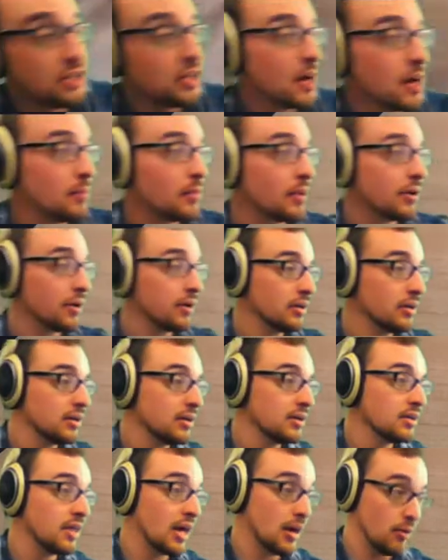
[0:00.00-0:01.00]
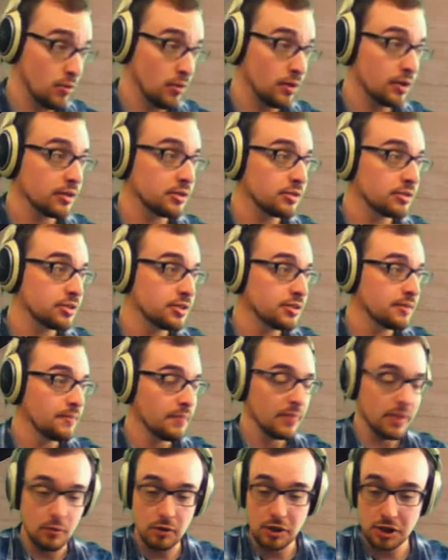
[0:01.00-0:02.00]
number that works.
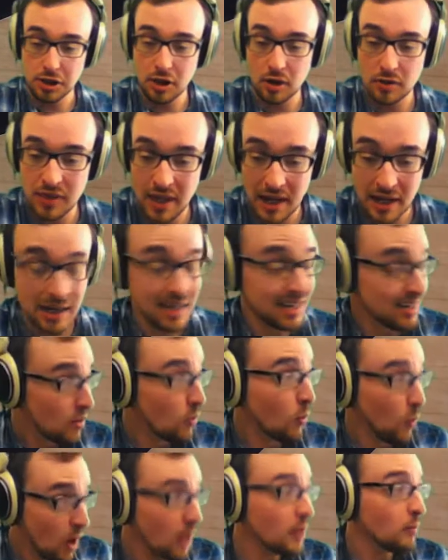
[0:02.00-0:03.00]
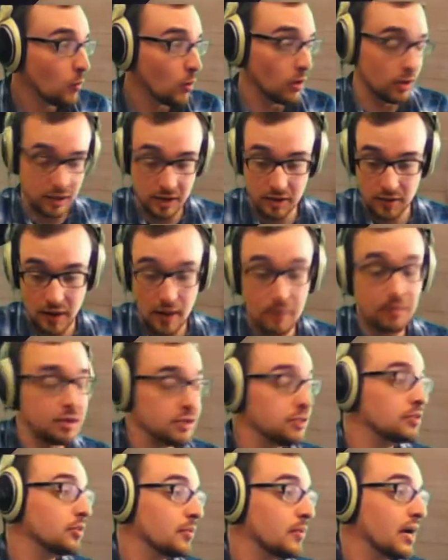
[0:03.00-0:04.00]
We showed that 1 works, right, when
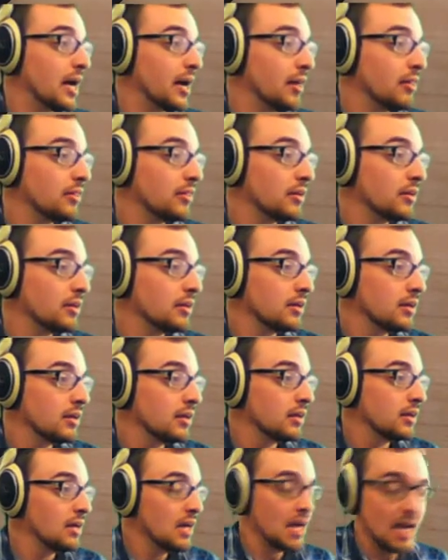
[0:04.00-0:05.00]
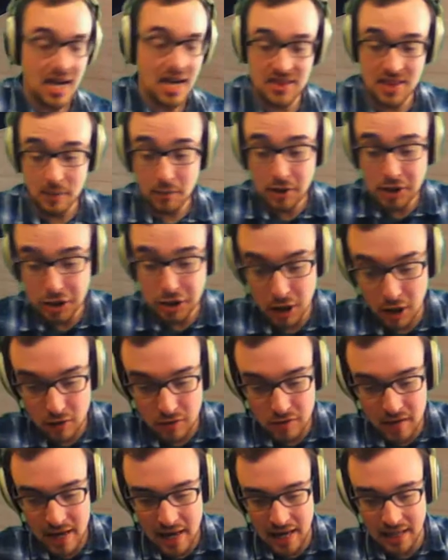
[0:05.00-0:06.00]
you do the math. And then we
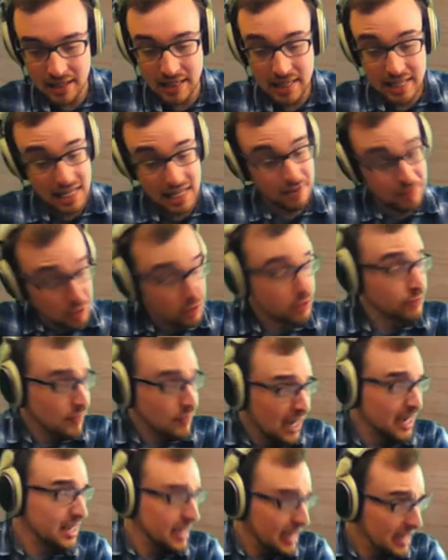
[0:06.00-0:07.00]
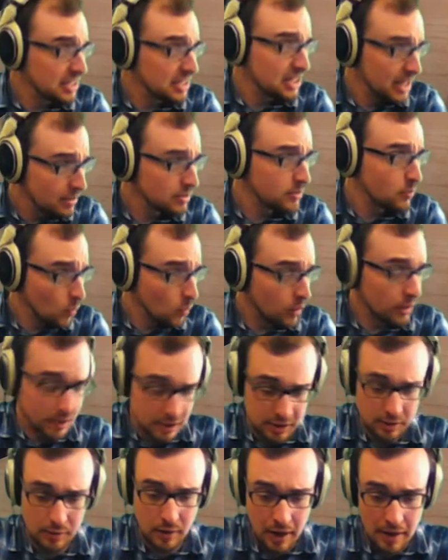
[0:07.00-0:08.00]
showed that if you can find a case that
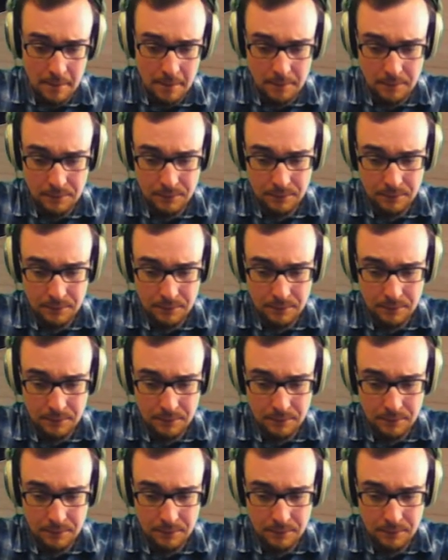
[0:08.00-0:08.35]
works, right,